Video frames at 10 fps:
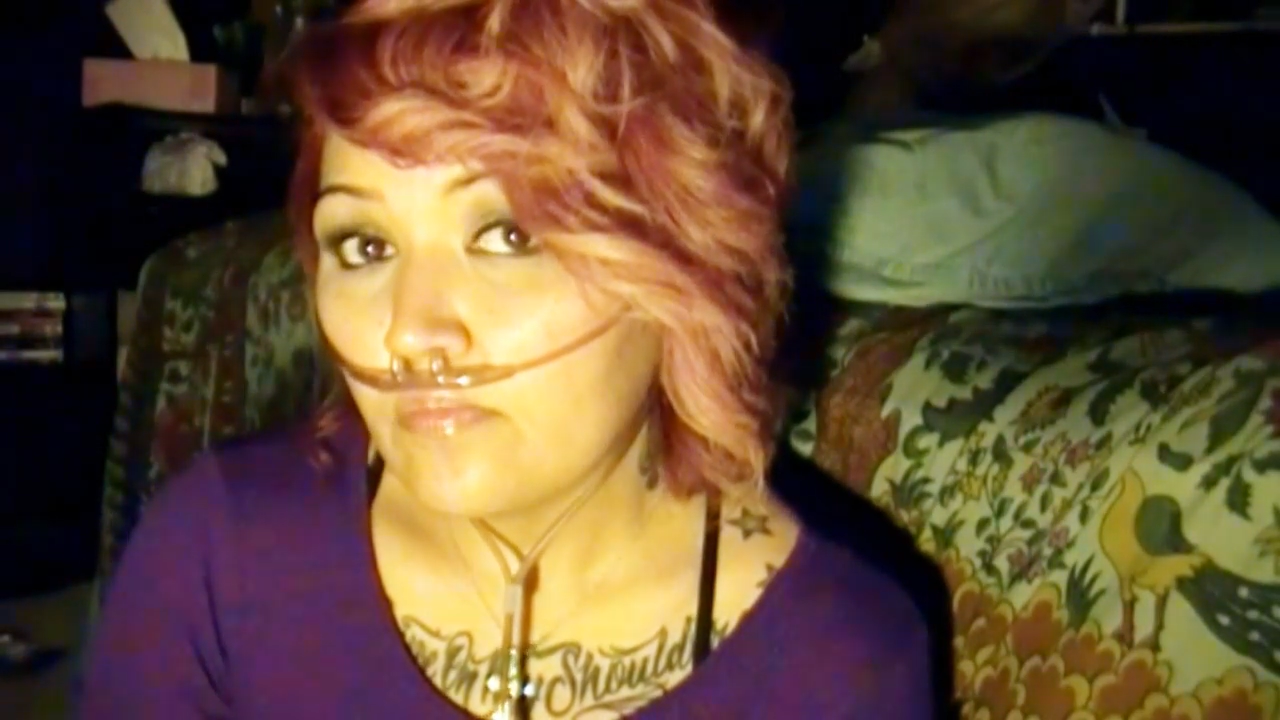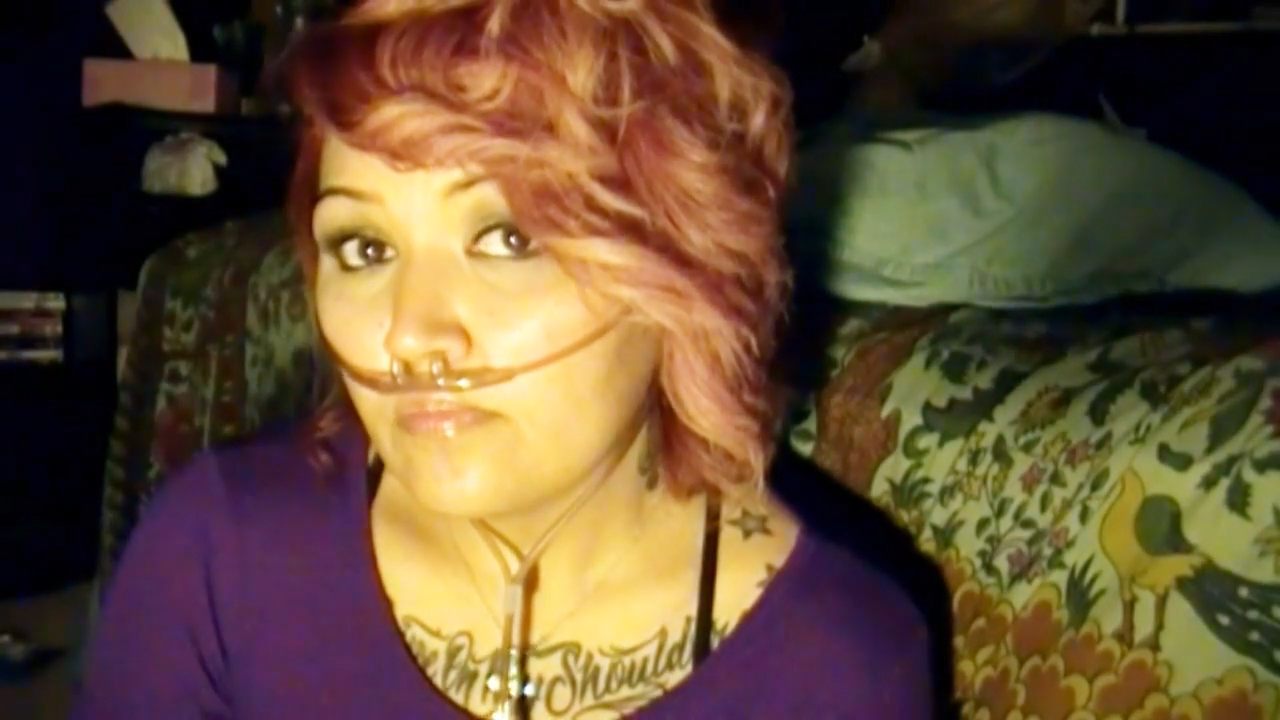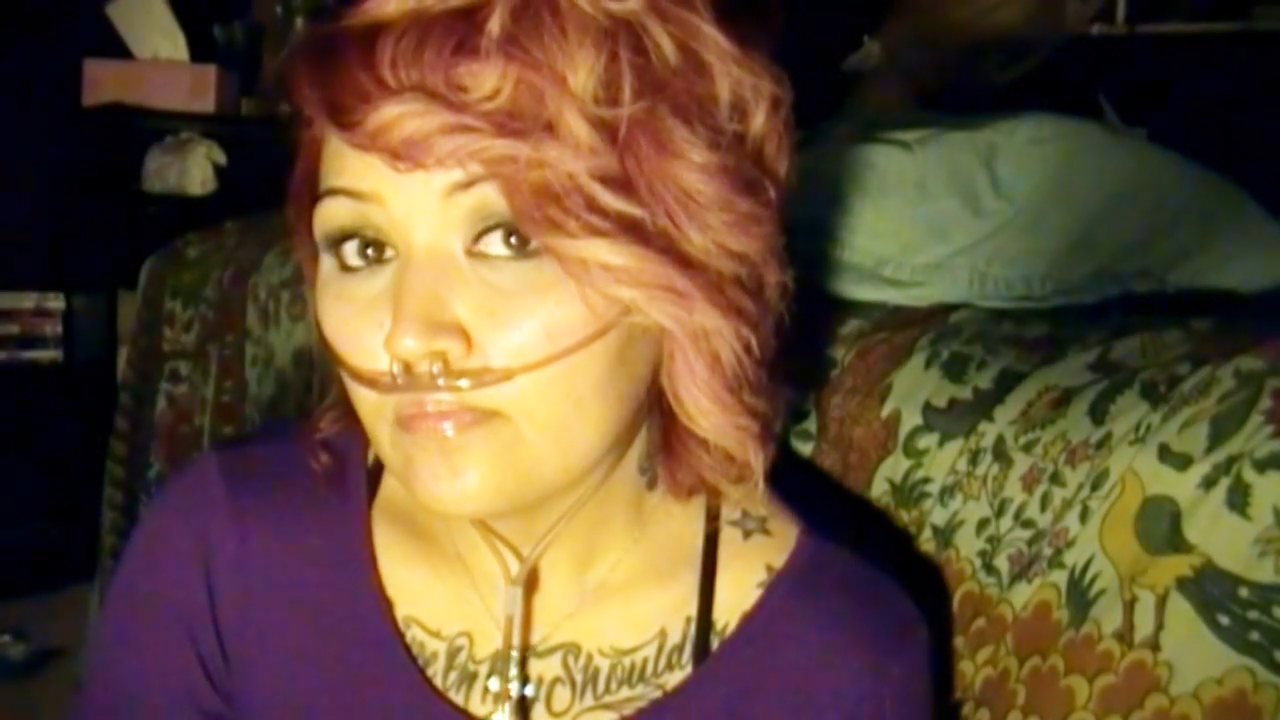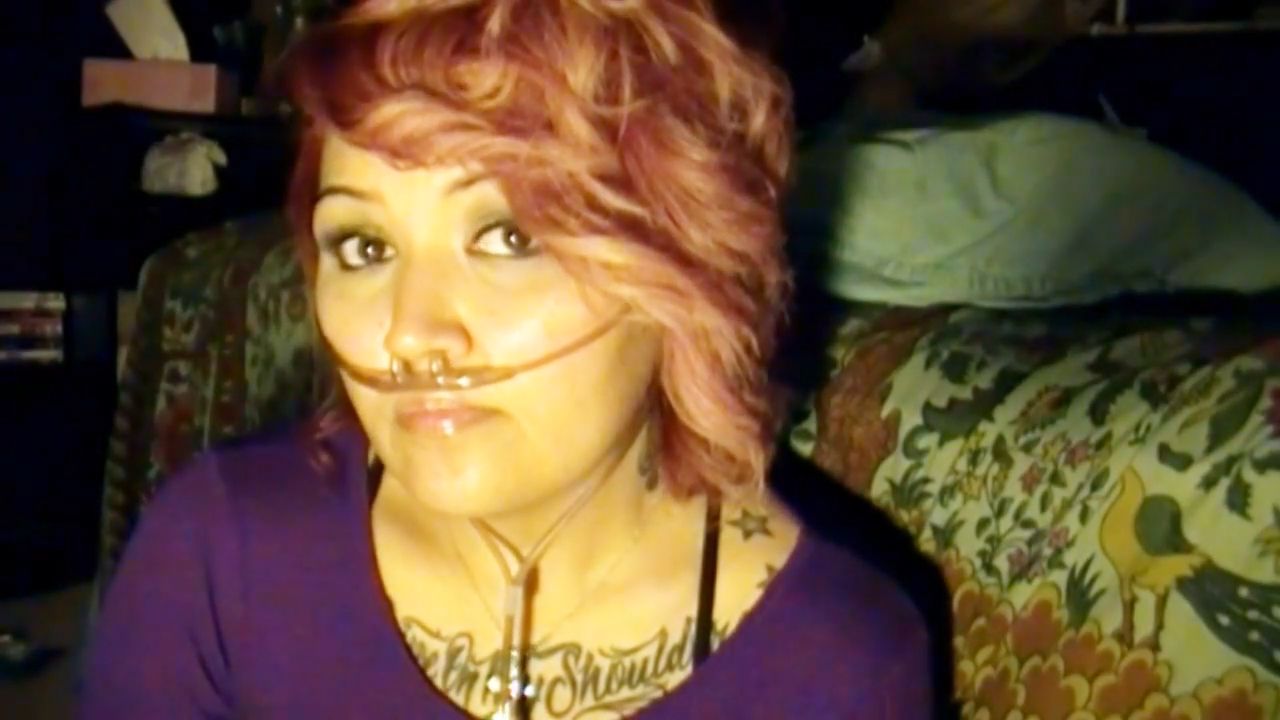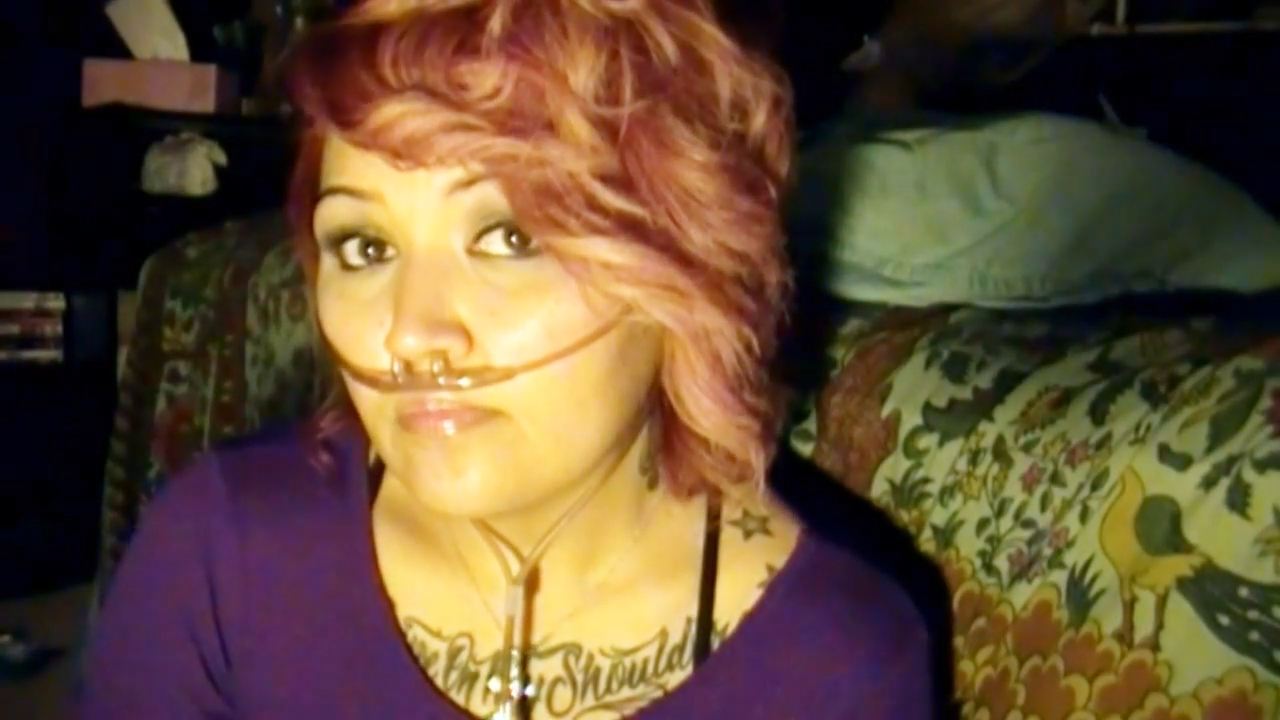
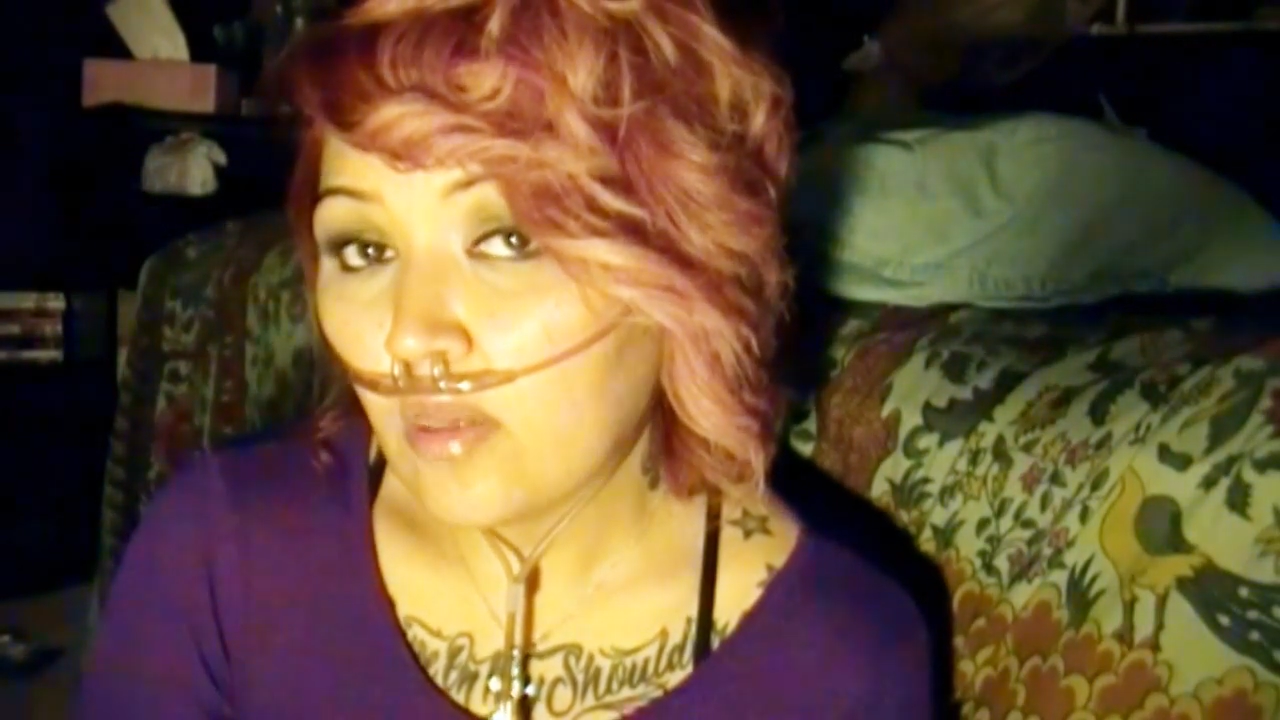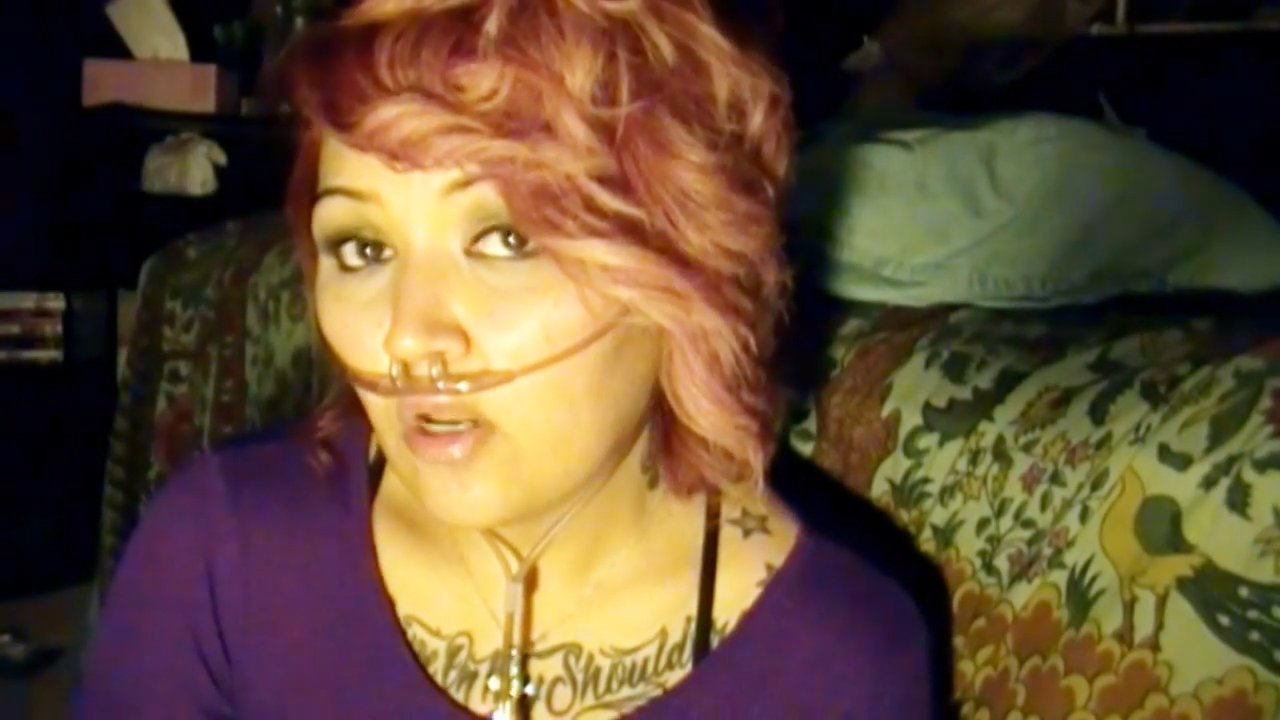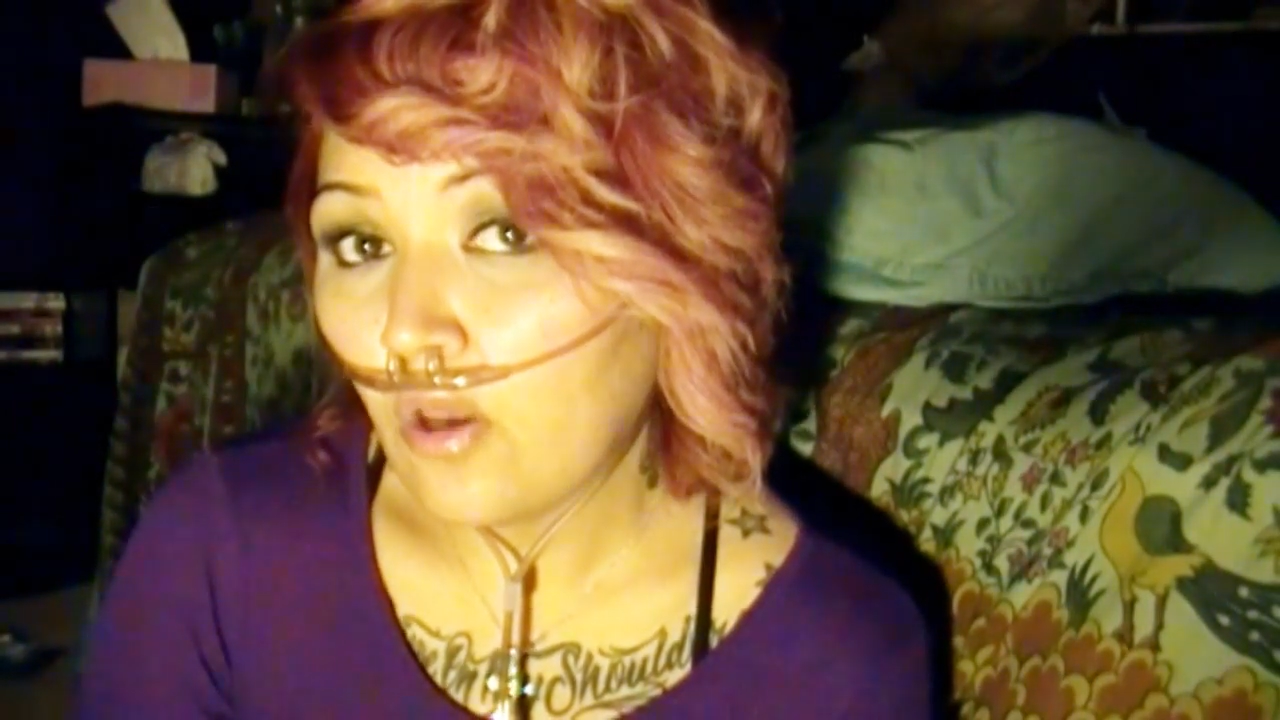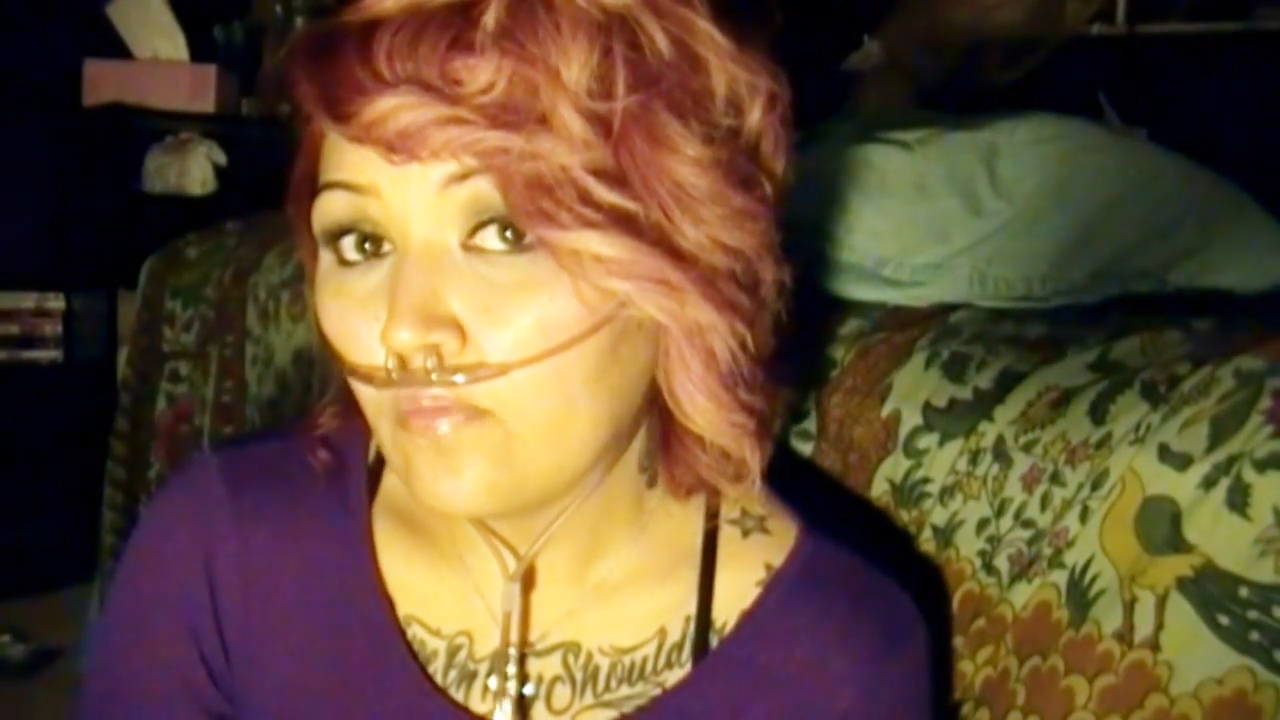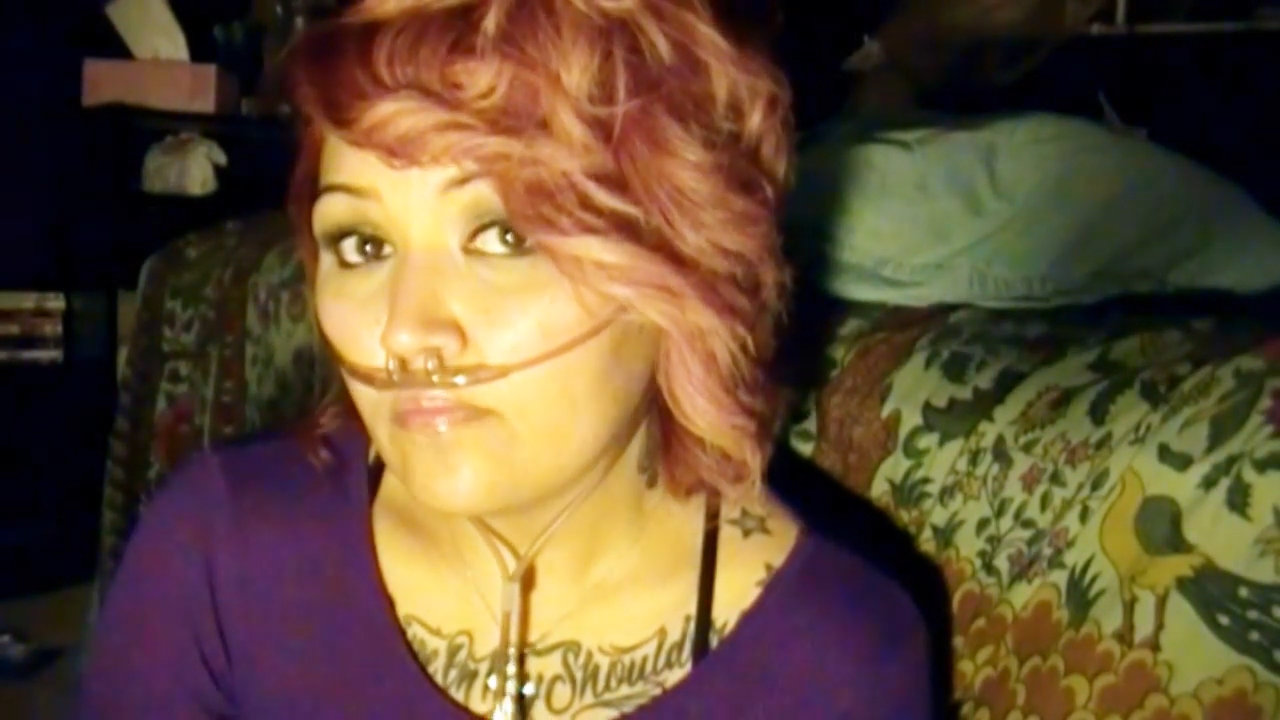I
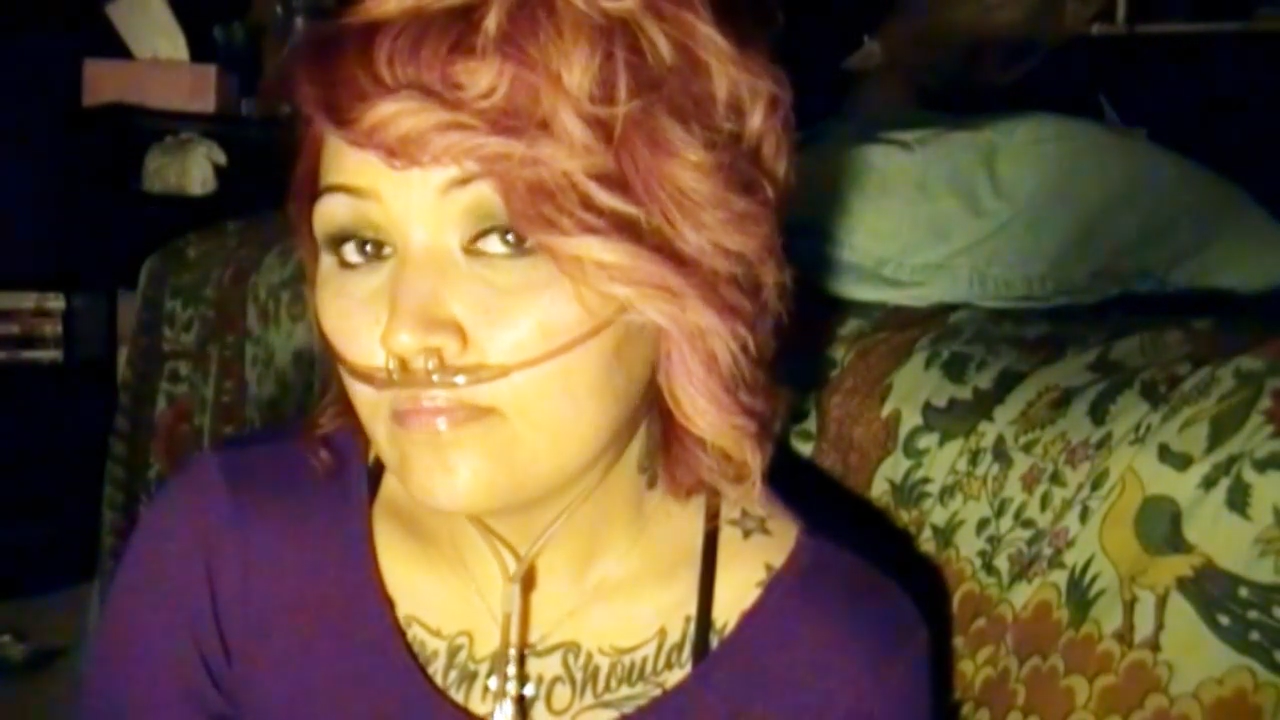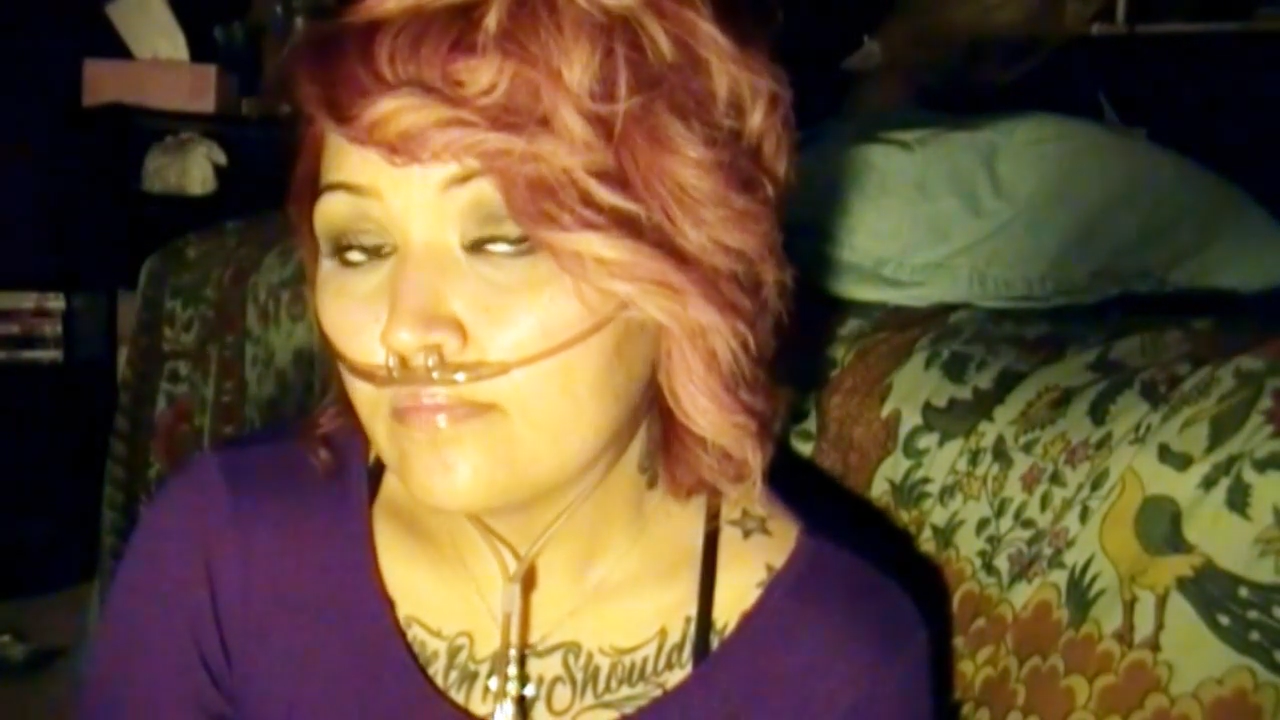know.